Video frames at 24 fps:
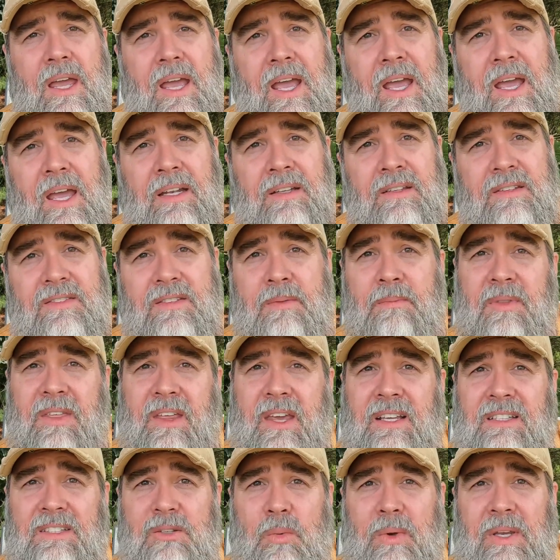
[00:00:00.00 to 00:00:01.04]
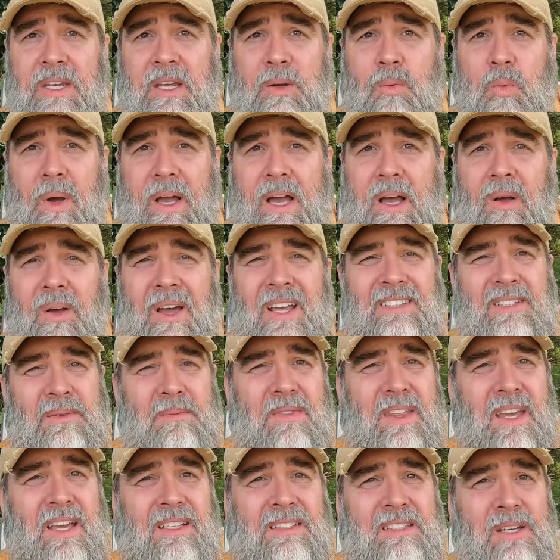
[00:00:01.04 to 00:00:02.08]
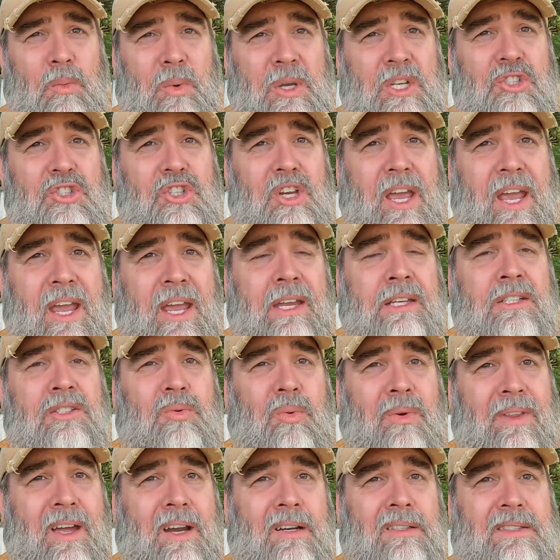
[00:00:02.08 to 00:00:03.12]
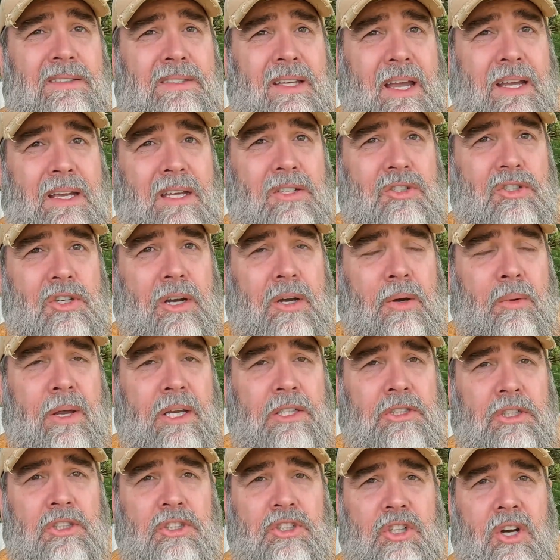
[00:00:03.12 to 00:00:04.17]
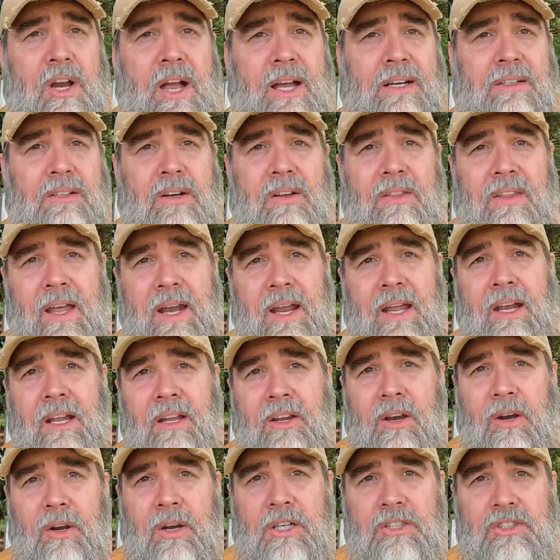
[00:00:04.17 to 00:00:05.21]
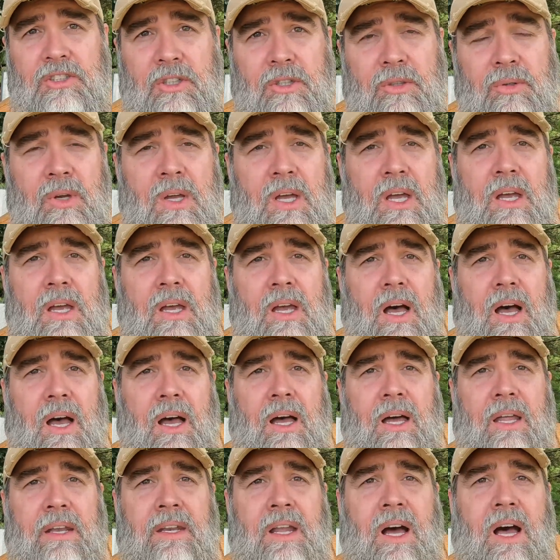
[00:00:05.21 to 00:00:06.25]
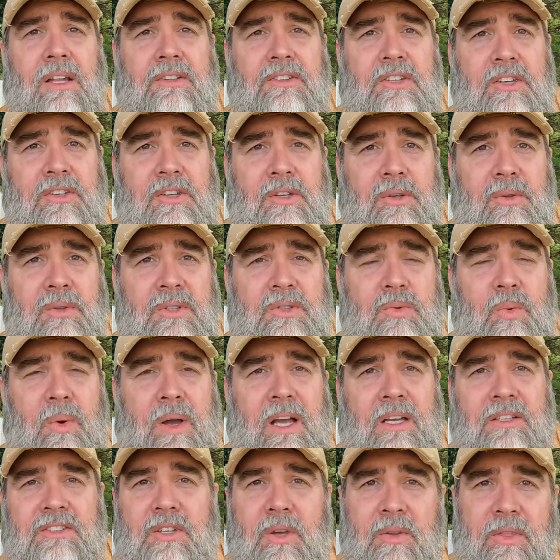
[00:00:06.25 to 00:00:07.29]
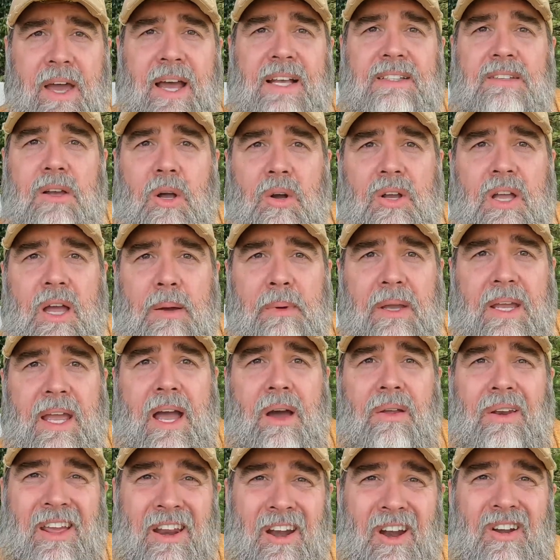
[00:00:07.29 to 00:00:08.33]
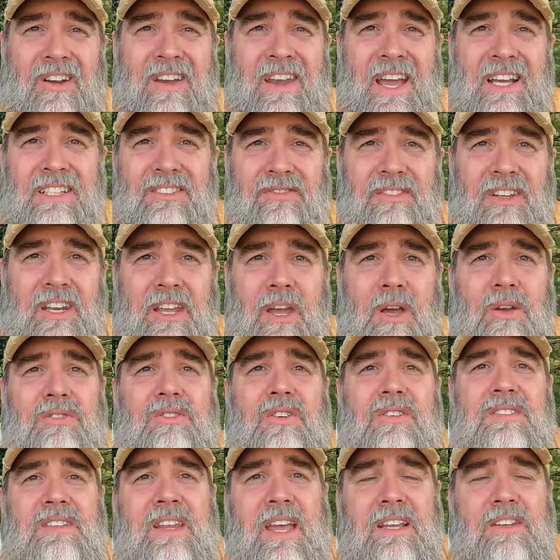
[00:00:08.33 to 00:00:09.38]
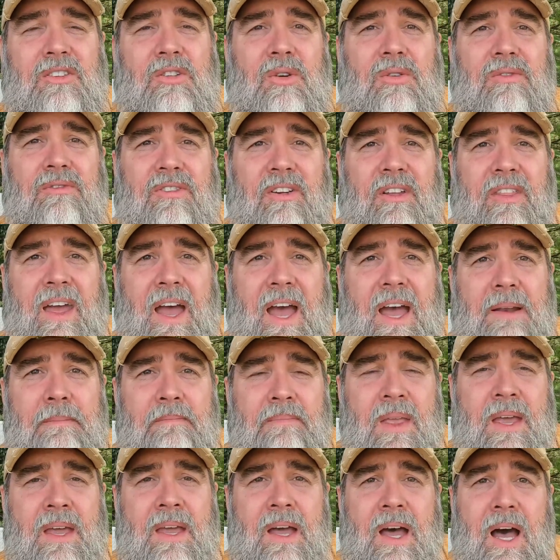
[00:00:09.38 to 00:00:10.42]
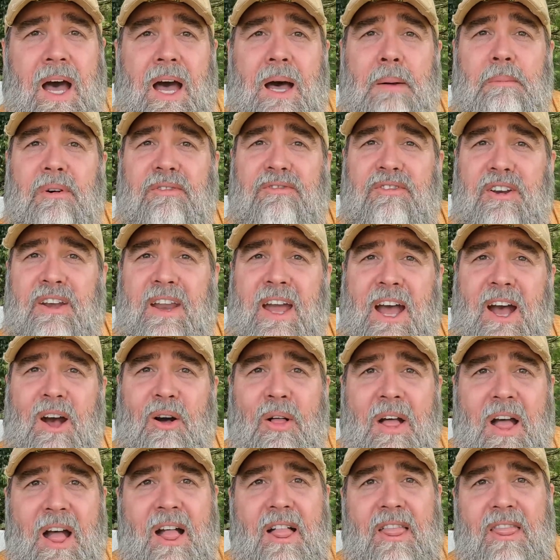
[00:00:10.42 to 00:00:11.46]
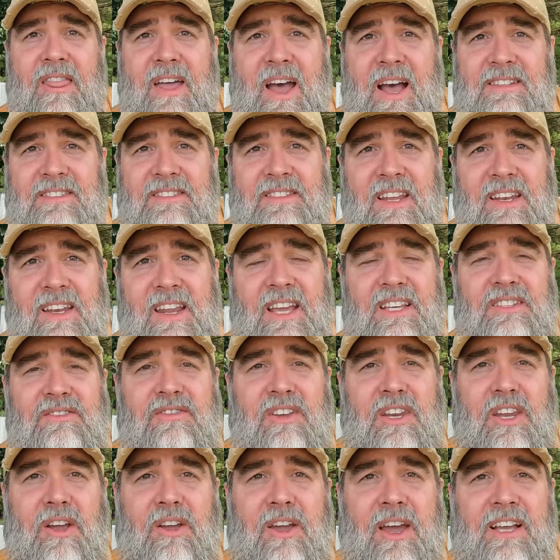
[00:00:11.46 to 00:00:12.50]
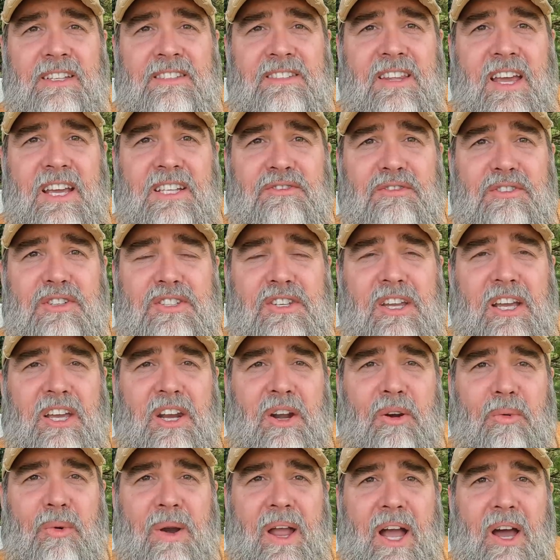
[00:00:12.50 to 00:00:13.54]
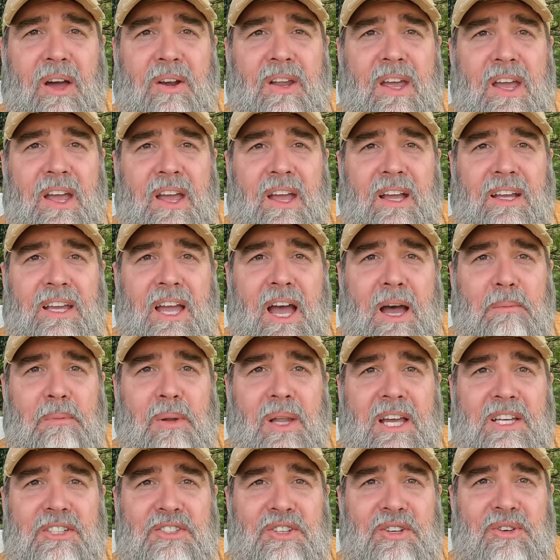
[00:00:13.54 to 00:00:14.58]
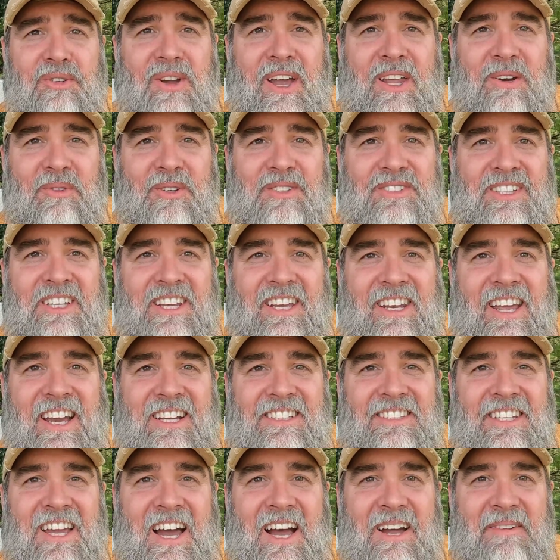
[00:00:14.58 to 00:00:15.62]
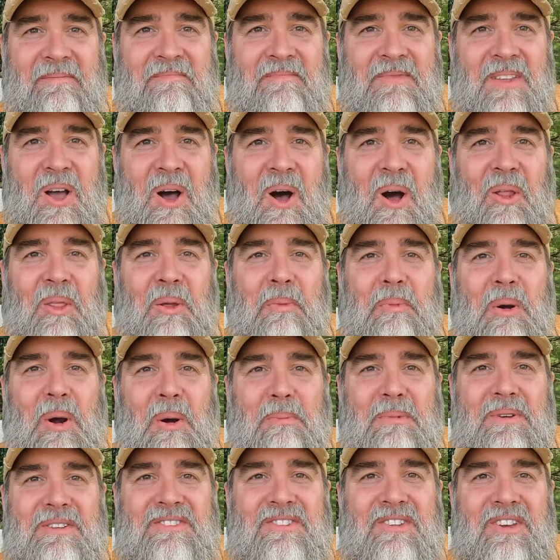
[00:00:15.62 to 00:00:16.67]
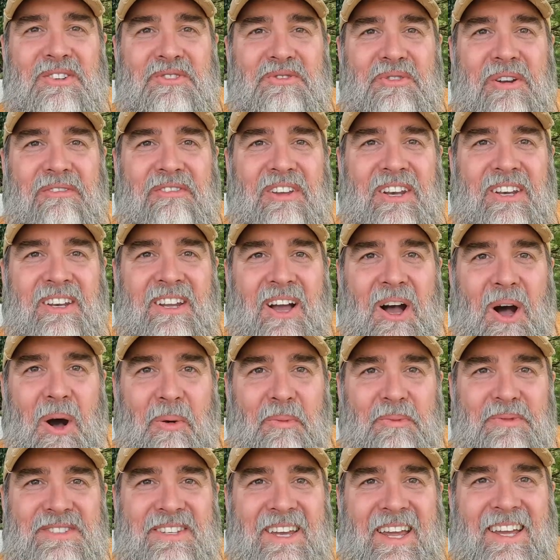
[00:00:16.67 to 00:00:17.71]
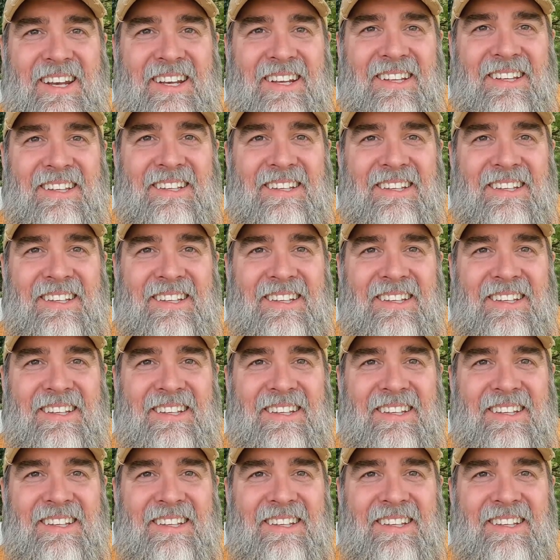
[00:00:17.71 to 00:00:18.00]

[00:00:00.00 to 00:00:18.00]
and some things that we did well and some things that we changed with our second generation tractor that I'd encourage you not to do as well. So that's all coming out in our next video, so stay tuned for that. But for now, that's today's video, guys. Thanks for sticking around. God bless you, and we'll see you next time on the Purpose Driven Homestead.